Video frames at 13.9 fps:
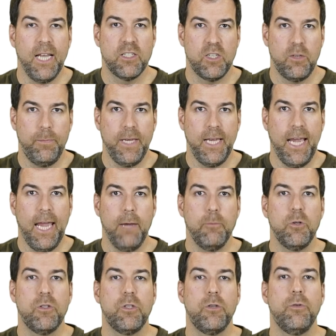It's to be able
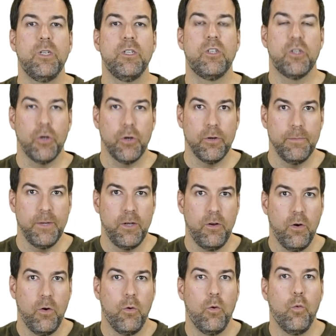to determine
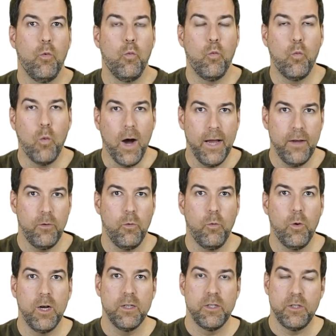what
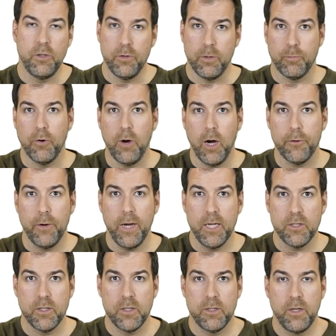was due to
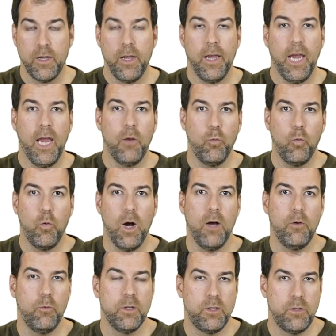progress and
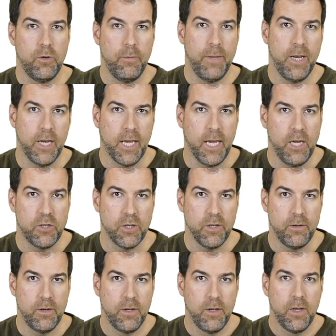what was due to mitigation.
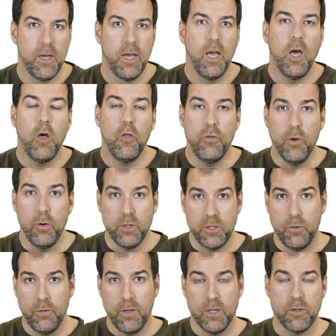Those
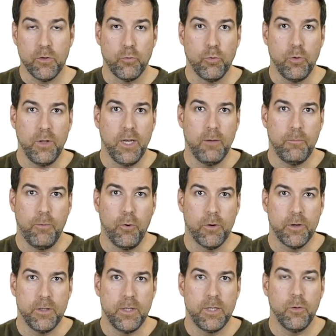two things are really
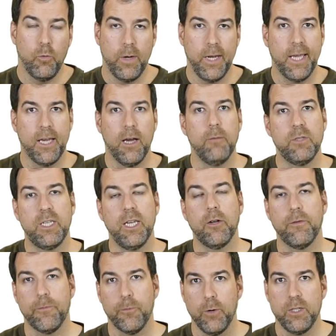important when it comes down to
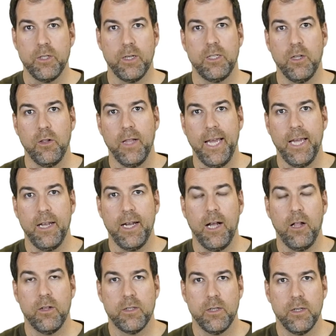forensic delay
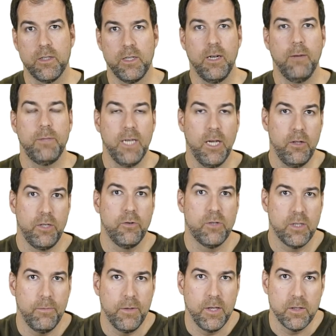analysis. And I'm telling you
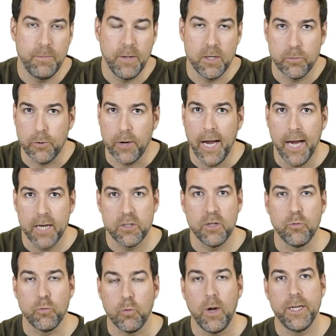some of this because we're actually
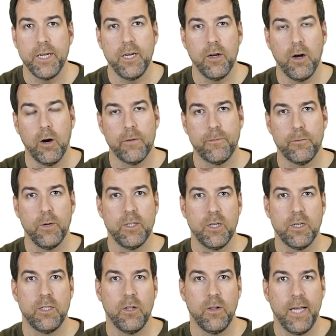running our
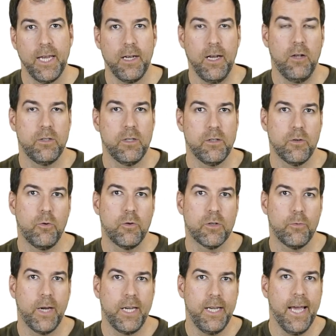forensic delay analysis course
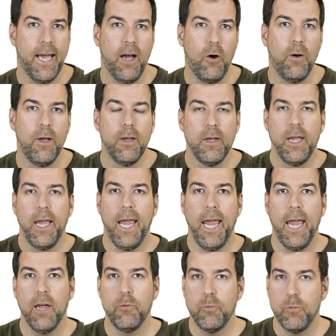right now.
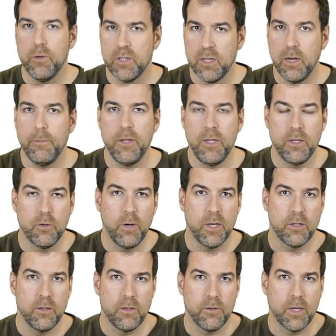And some of these
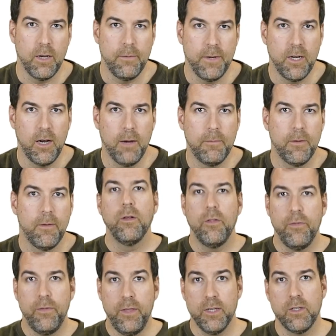questions are coming up.
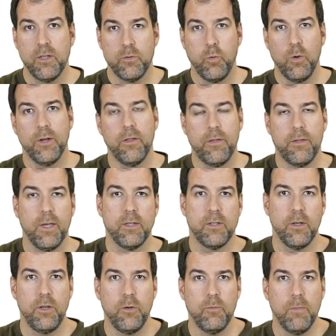This is one of the things
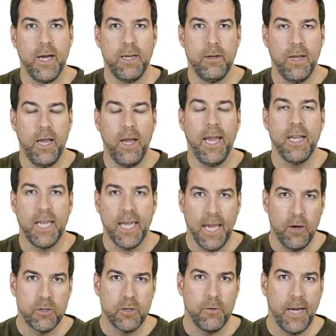that you might
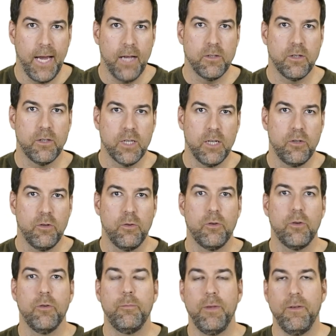encounter as a
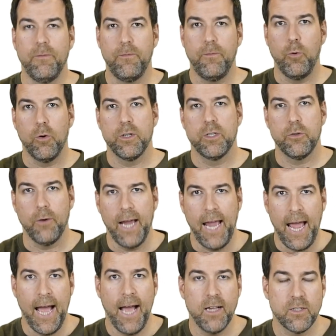scheduler, be forced or
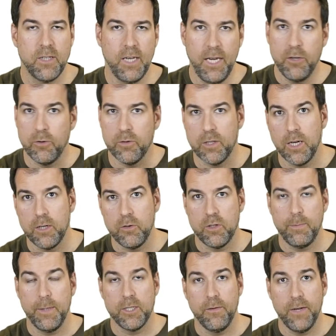asked in your schedule
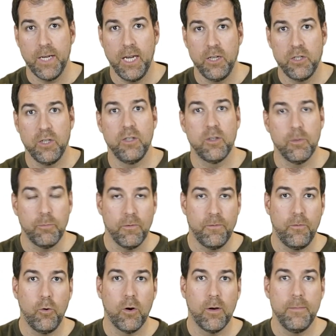specification to
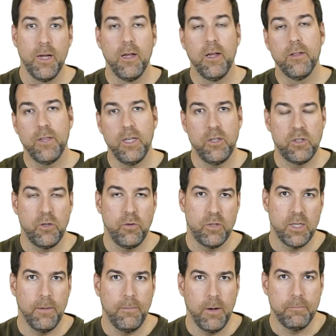perform these
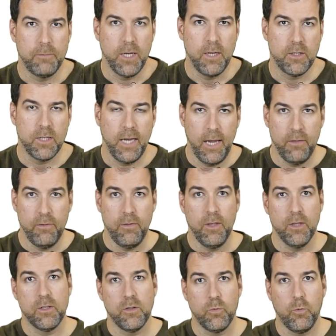two-step updates, and
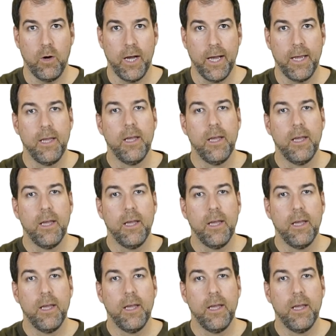this is why.